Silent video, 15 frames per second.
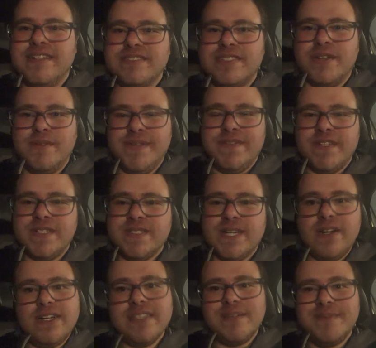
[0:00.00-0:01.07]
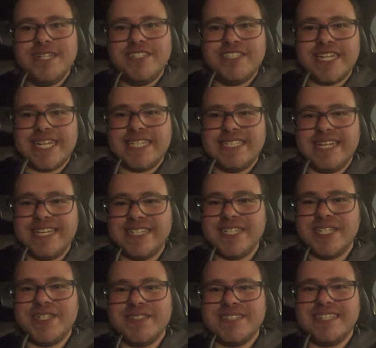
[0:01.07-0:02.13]
So we finished our unlimited chicken
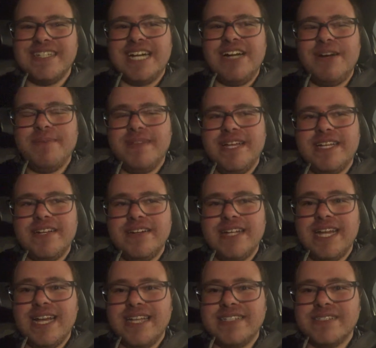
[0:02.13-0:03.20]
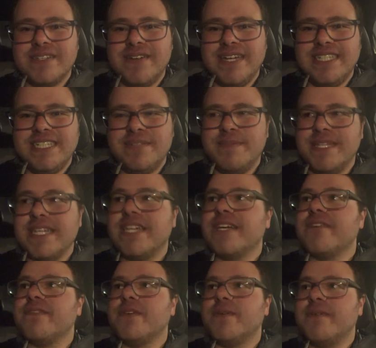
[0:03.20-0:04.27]
tenders and now I'm like, okay, so I need to be
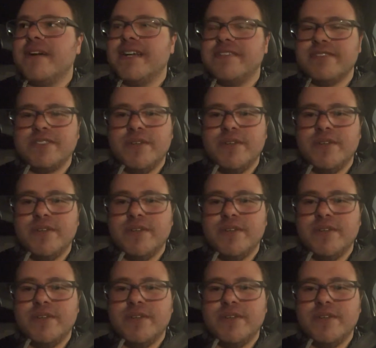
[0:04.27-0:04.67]
here for a while.